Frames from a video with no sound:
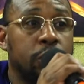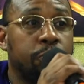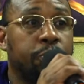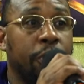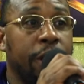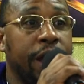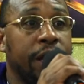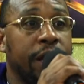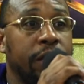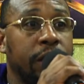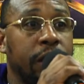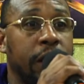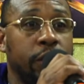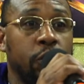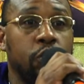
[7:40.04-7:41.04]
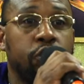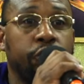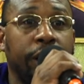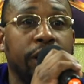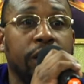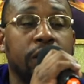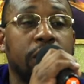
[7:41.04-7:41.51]
this bread and you
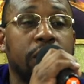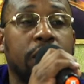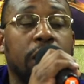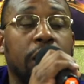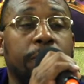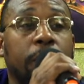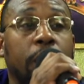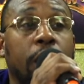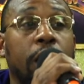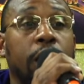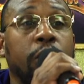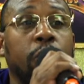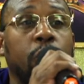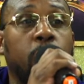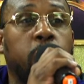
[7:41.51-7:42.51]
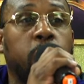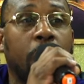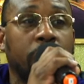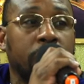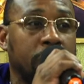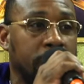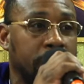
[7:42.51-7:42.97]
drink this cup
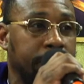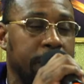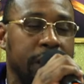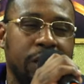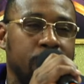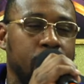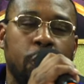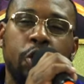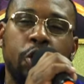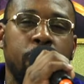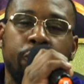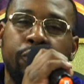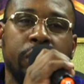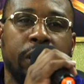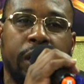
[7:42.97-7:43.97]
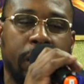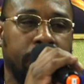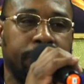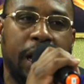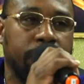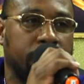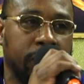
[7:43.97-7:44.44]
unworthily, meaning you know you really
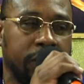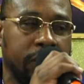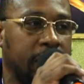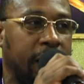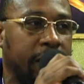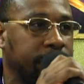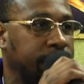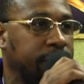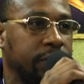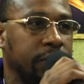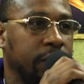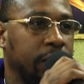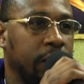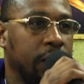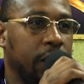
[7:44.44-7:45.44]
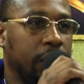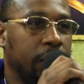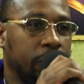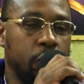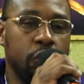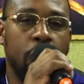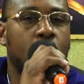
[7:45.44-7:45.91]
ain't about this life.
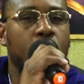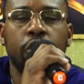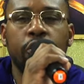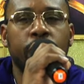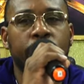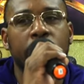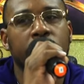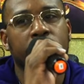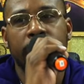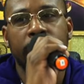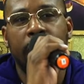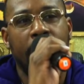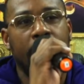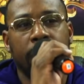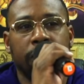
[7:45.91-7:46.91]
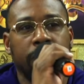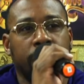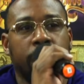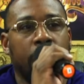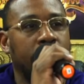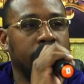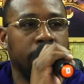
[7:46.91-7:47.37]
You know you really not
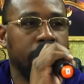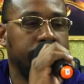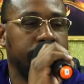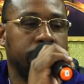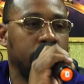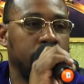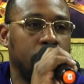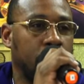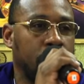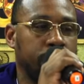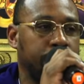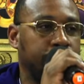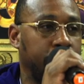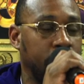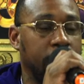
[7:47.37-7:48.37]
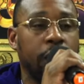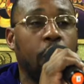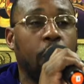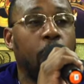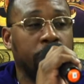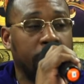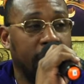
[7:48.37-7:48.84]
trying to, you know, put it
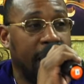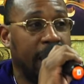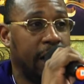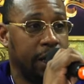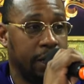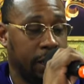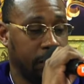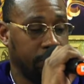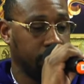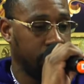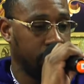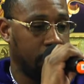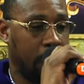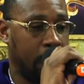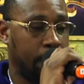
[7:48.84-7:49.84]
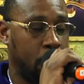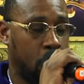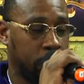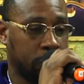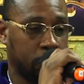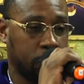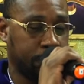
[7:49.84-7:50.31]
on the line. I'm
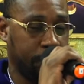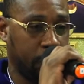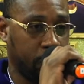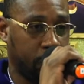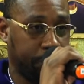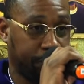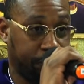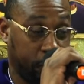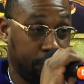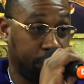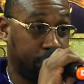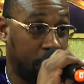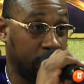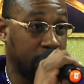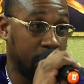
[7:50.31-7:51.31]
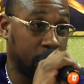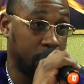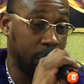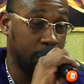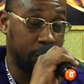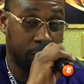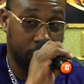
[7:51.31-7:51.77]
more so speaking with, for brothers
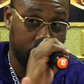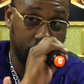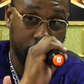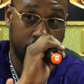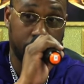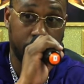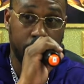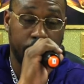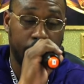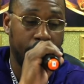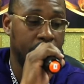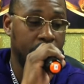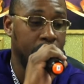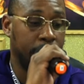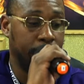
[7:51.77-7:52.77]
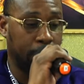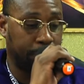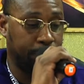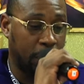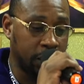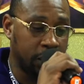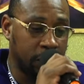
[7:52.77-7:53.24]
on this, sisters too. But
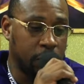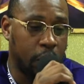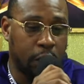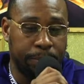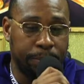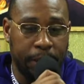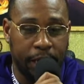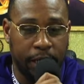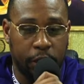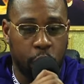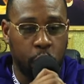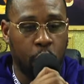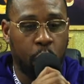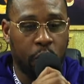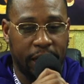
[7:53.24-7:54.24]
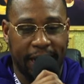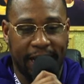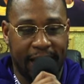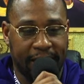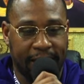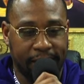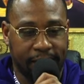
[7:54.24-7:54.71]
brothers are the men. You the one that
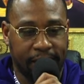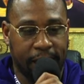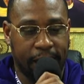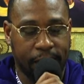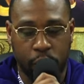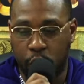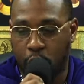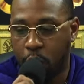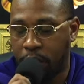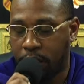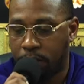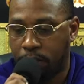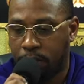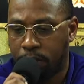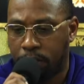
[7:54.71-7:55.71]
got to decide, you know what?